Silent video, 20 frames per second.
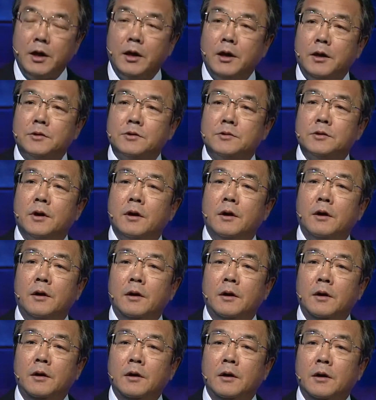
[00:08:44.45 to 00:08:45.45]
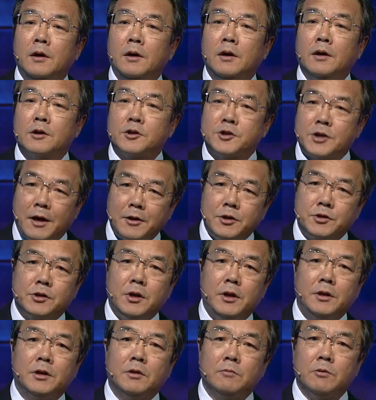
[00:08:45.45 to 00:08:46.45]
is
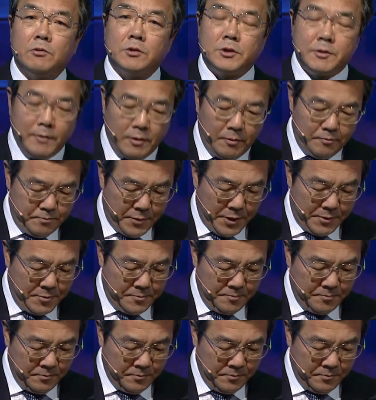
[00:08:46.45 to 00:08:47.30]
sustainable development.